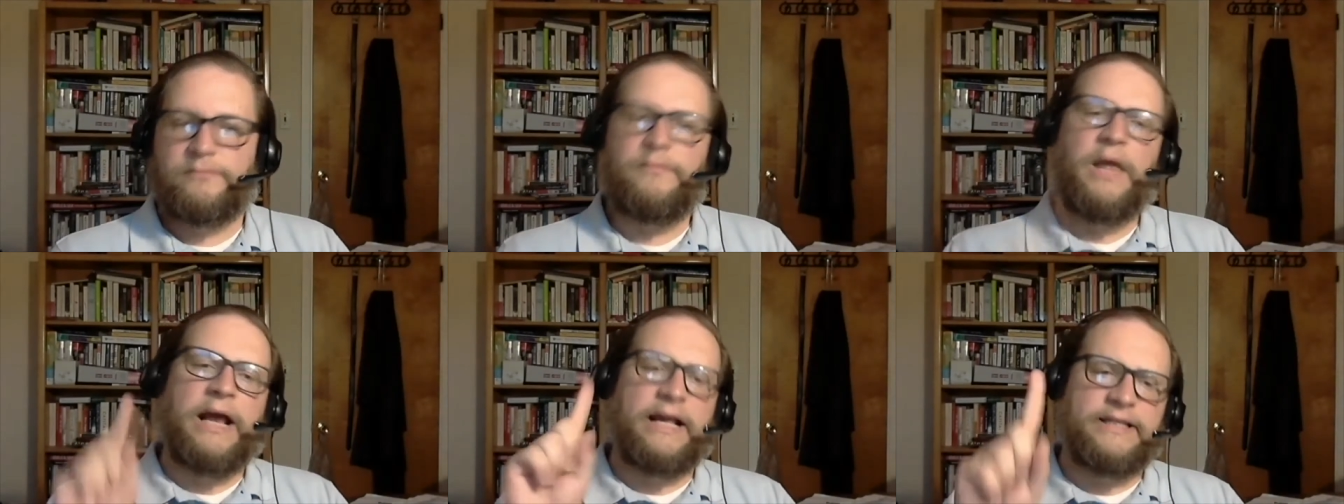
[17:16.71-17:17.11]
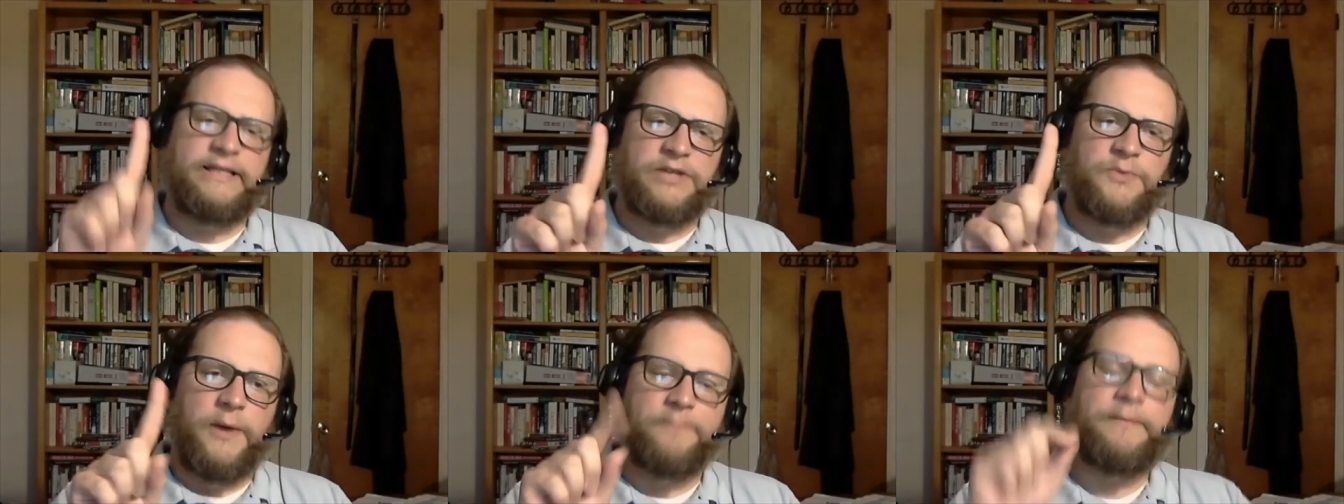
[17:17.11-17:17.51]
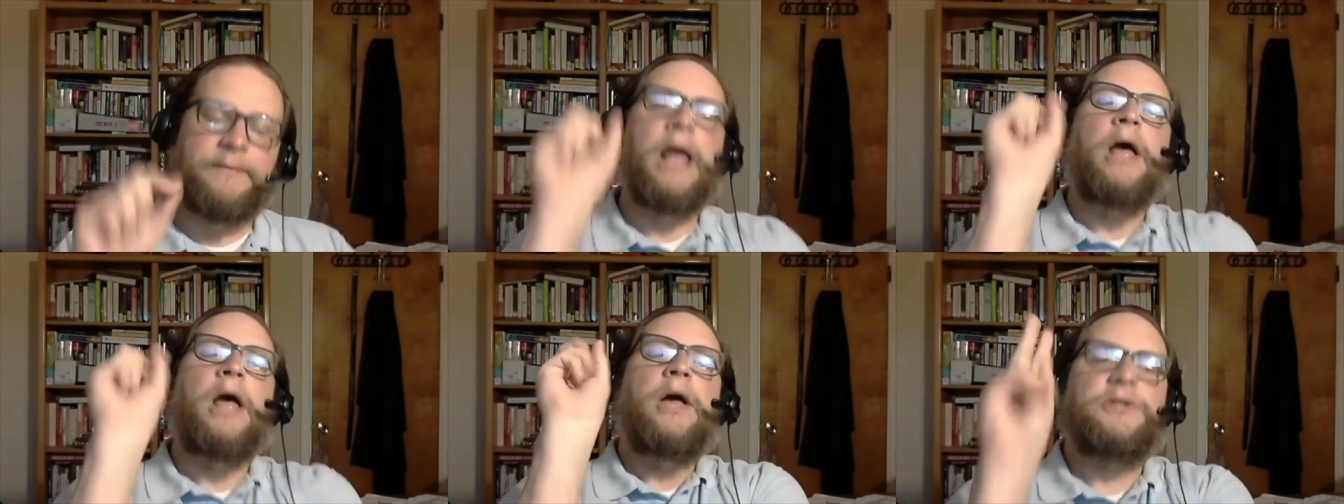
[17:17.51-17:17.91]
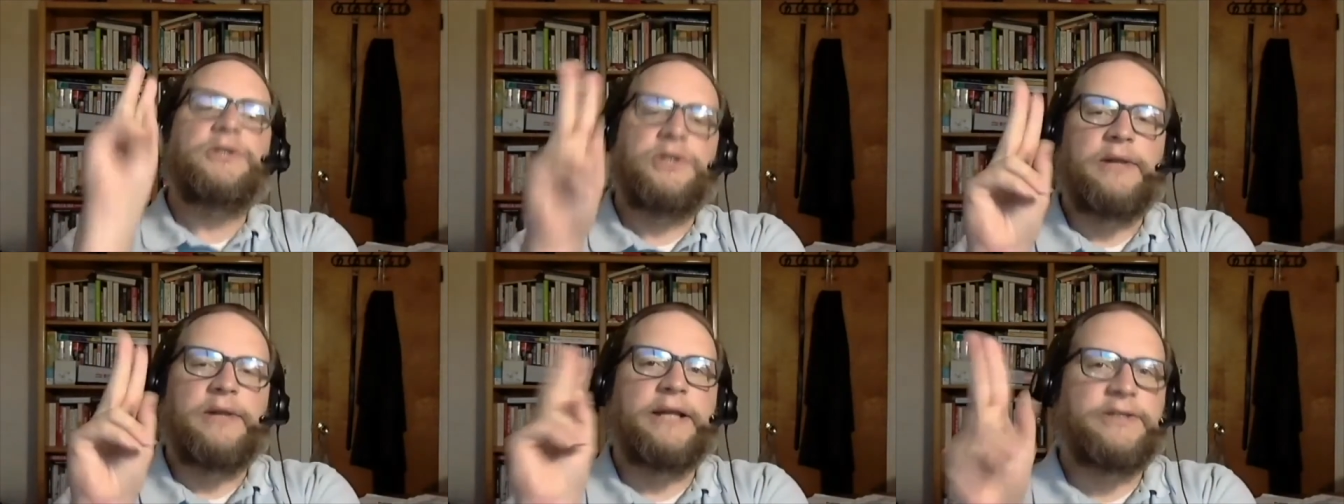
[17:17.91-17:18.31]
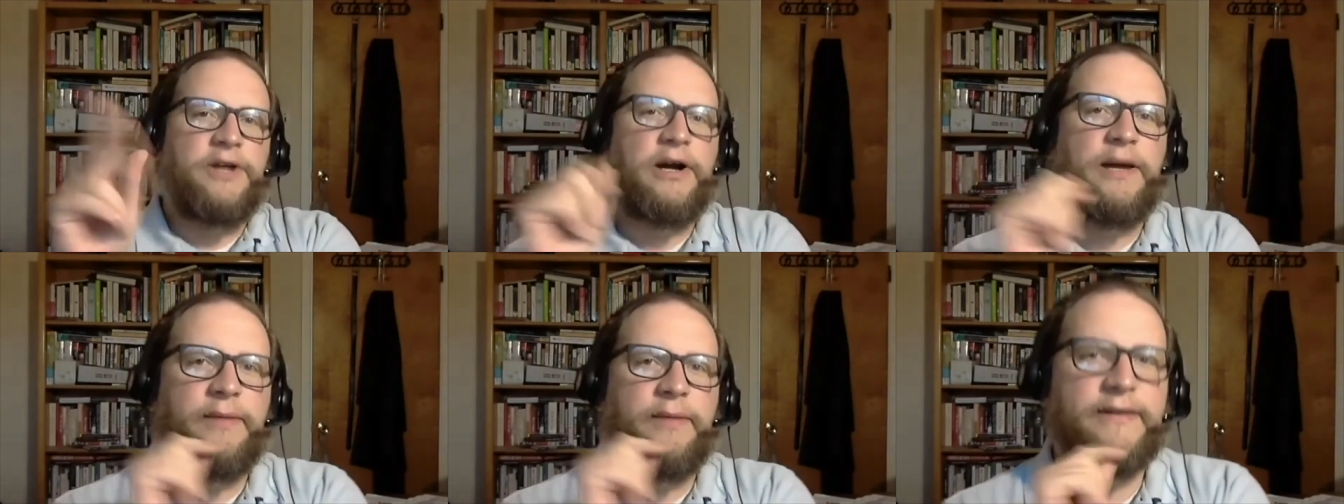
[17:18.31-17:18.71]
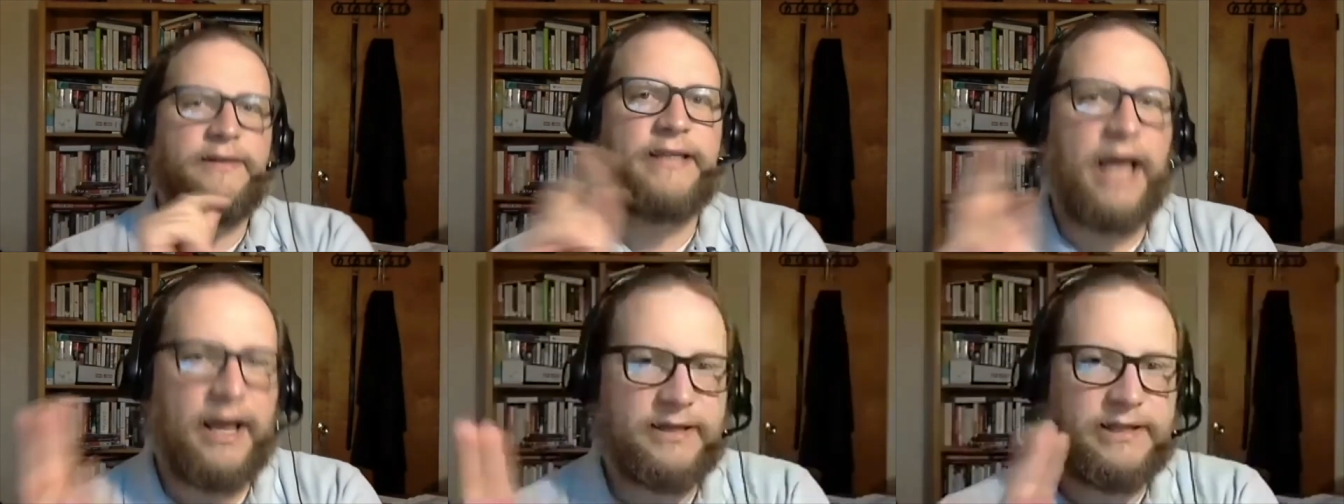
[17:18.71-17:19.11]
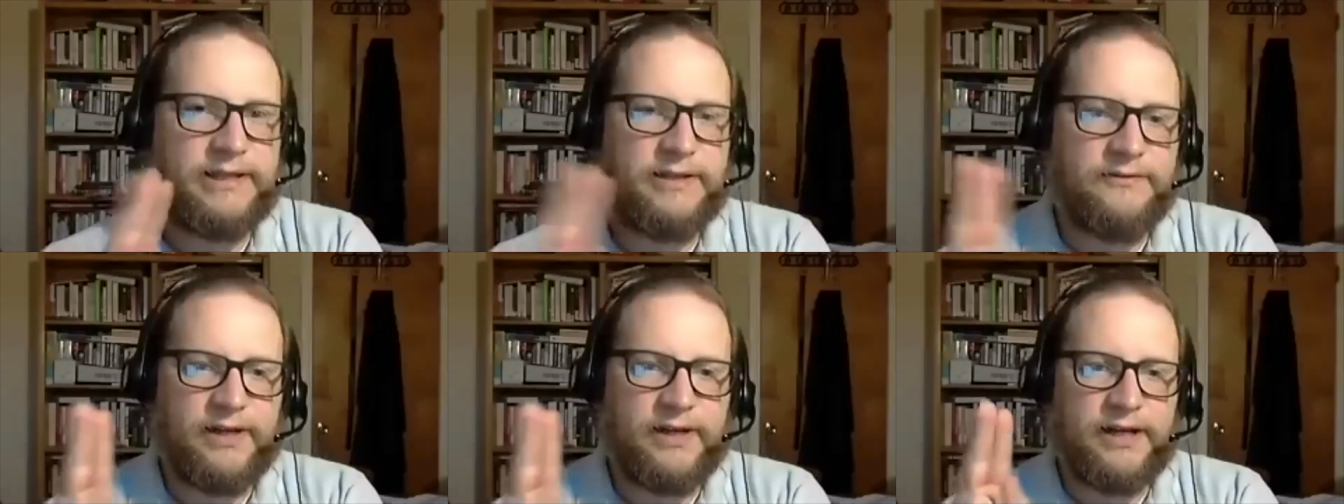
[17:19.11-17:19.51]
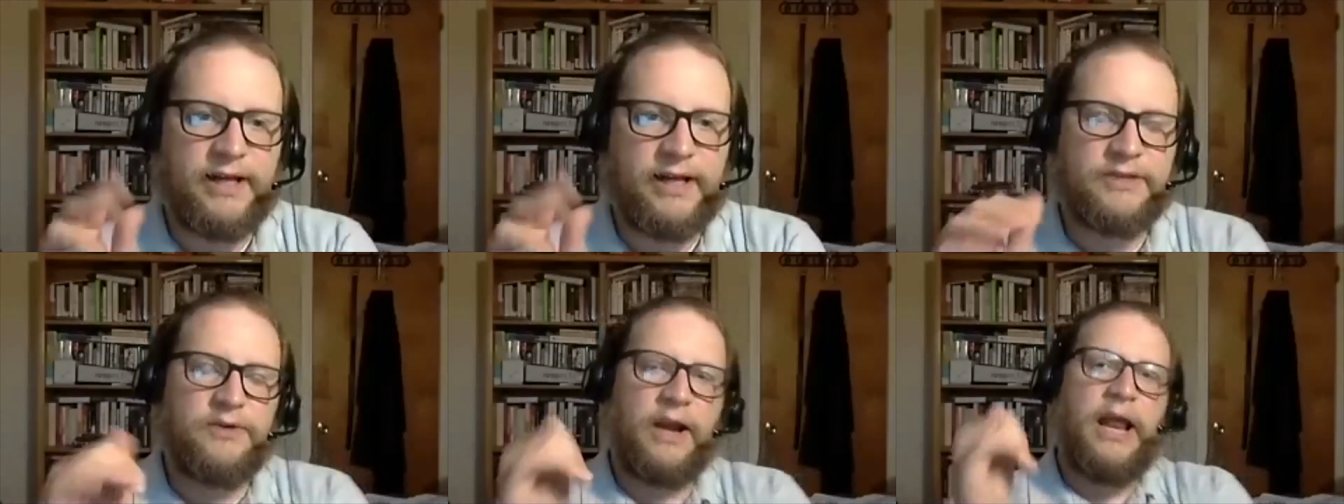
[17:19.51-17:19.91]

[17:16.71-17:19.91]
I guess that's one. Two, let's talk about this Exodus Leviticus, right?